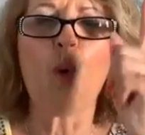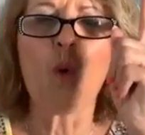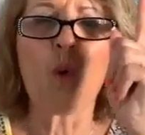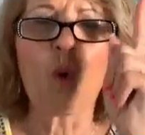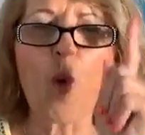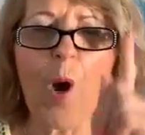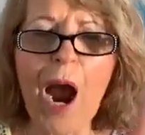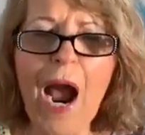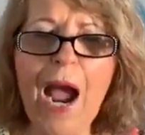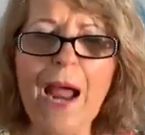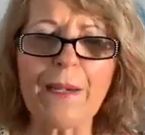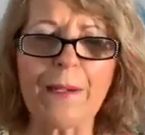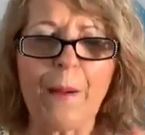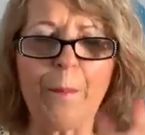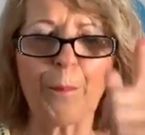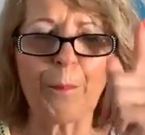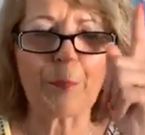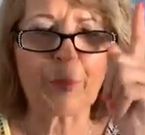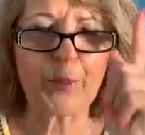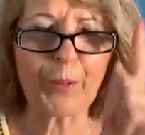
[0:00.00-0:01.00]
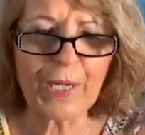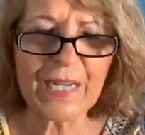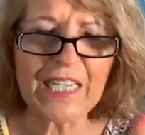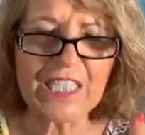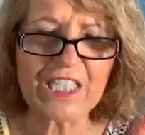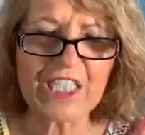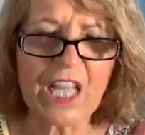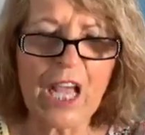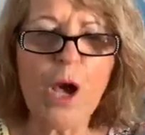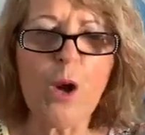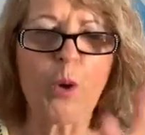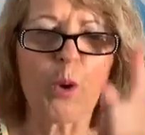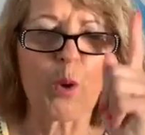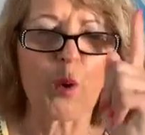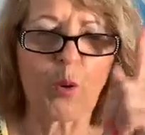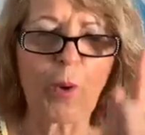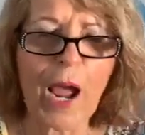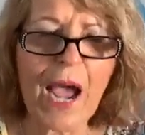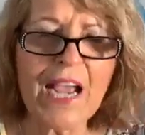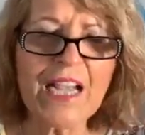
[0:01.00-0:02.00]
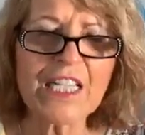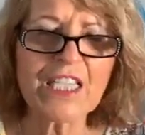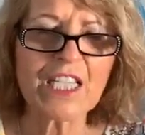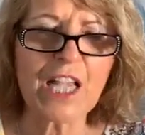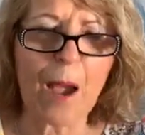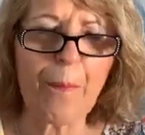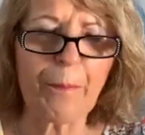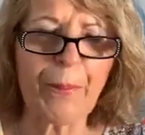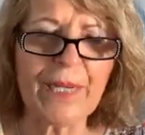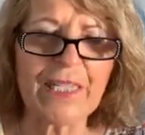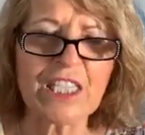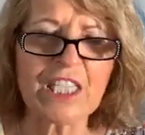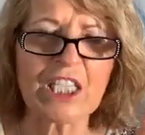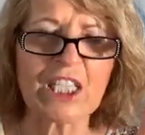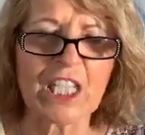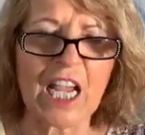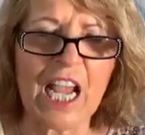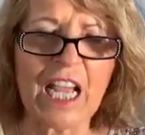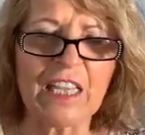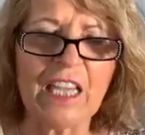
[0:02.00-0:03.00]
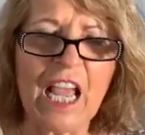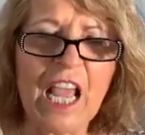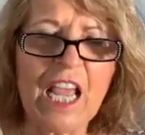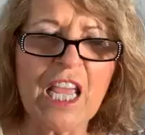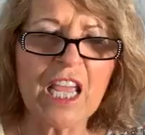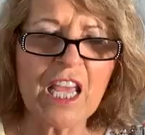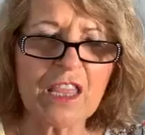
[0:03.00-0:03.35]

one priest rise up and said,